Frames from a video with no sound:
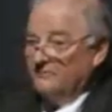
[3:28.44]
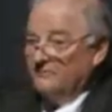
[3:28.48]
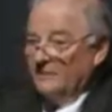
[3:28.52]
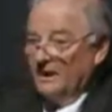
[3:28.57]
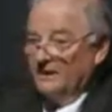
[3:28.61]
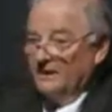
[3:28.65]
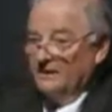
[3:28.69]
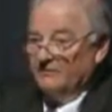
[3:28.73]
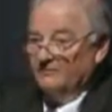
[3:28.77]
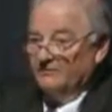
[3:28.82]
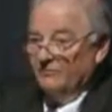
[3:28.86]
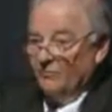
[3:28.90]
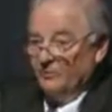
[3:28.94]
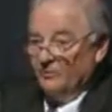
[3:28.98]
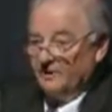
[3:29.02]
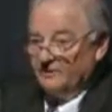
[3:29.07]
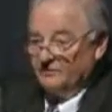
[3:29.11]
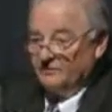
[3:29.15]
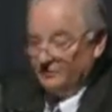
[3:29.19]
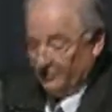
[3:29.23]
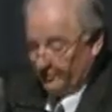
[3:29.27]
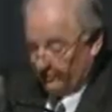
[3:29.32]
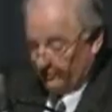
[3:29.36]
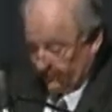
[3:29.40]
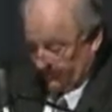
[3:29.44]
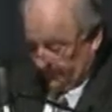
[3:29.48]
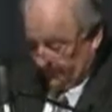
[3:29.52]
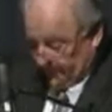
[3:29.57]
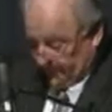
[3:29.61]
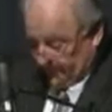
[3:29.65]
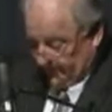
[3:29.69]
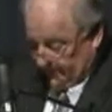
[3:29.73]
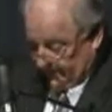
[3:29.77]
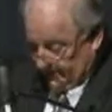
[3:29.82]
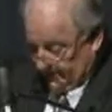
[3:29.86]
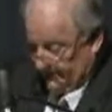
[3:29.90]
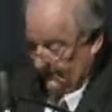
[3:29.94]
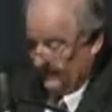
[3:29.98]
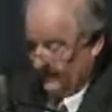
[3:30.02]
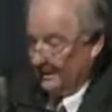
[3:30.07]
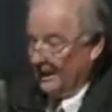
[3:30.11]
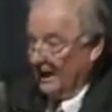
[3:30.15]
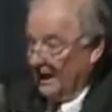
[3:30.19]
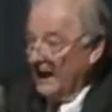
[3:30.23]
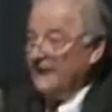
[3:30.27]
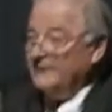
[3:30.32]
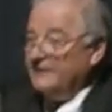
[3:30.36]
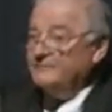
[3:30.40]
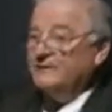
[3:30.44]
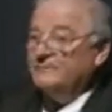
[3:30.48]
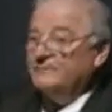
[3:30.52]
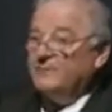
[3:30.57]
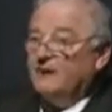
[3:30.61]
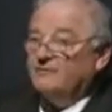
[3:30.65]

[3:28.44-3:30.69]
of 1942. Heydrich